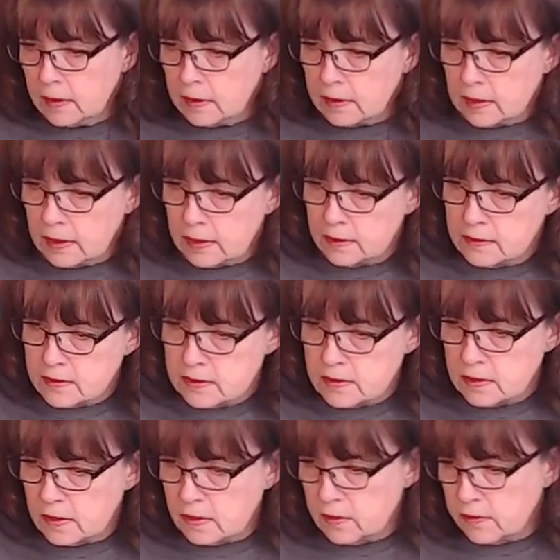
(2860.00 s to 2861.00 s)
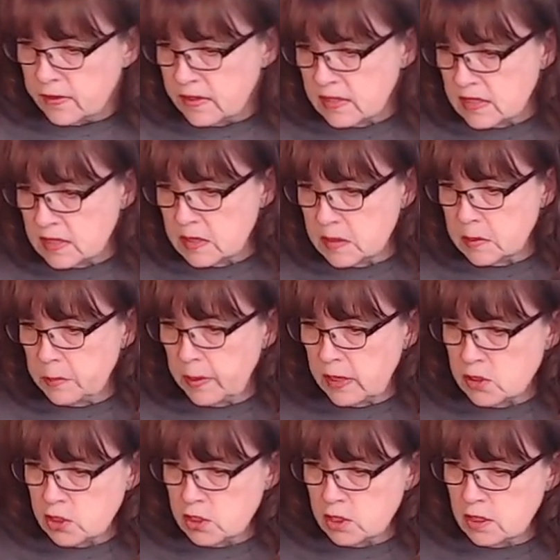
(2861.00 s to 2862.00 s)
Yeah. Okay, so the
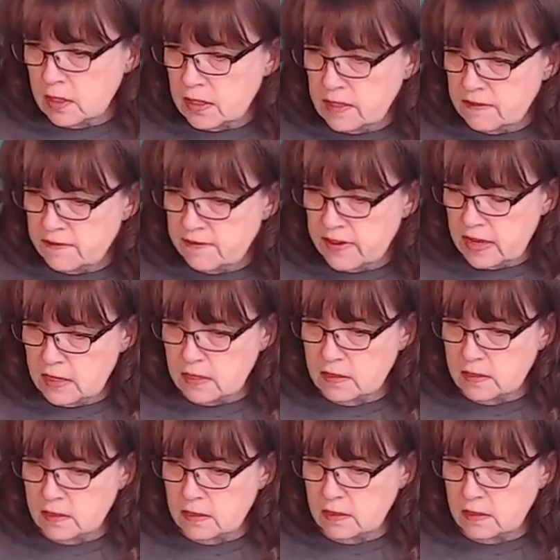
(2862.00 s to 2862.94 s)
special event.